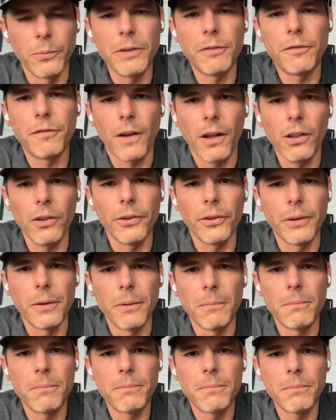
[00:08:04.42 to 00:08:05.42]
we followed
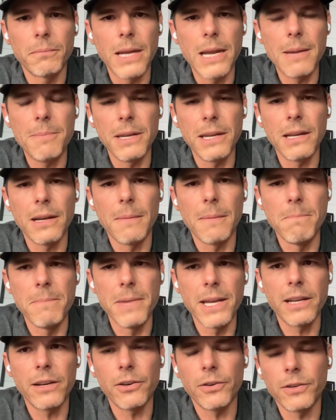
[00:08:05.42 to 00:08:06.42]
them, maybe a
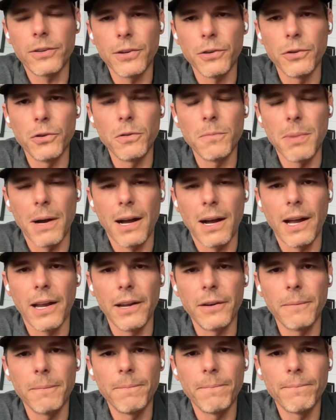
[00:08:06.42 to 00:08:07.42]
minute or 2
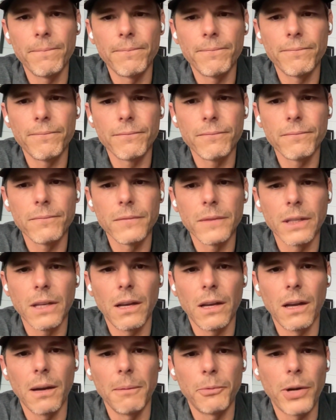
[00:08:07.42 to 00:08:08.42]
behind them,
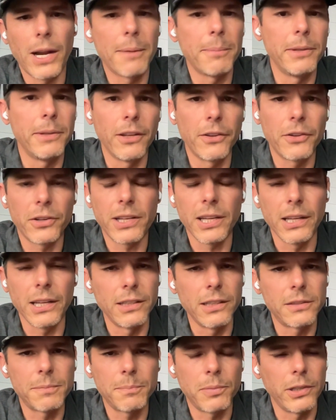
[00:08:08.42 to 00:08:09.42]
grabbing the other
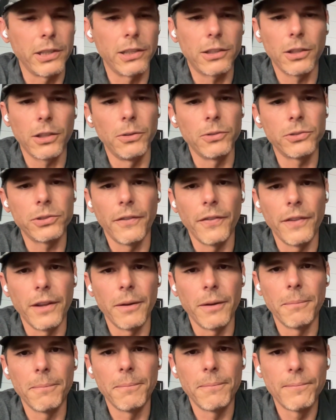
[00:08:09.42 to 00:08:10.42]
kids, putting clothes on
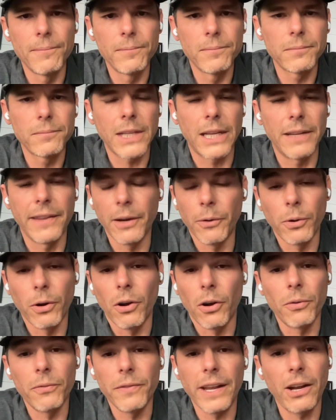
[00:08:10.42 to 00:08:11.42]
them. Or they
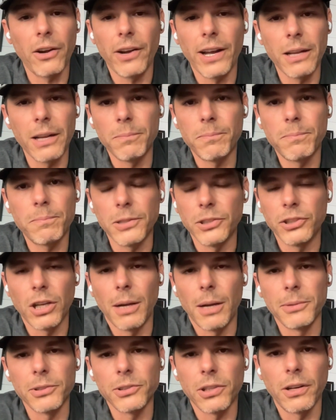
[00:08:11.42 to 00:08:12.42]
all had
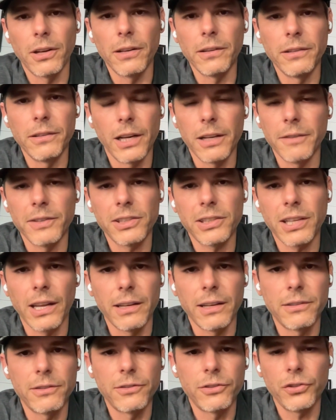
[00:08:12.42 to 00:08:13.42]
pajamas on. None of us
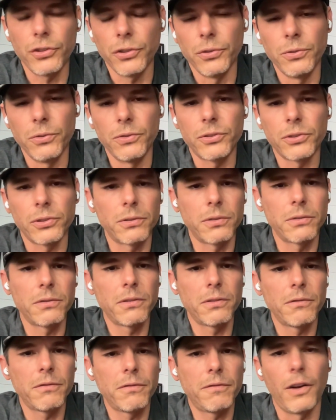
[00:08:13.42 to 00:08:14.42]
had shoes or
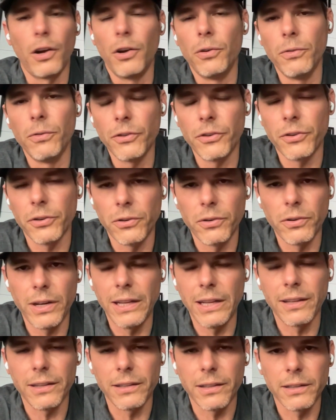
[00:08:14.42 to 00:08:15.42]
phones or
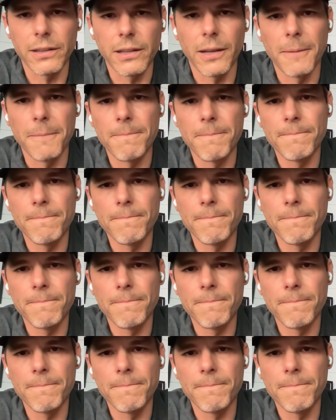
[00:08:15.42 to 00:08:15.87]
anything like that.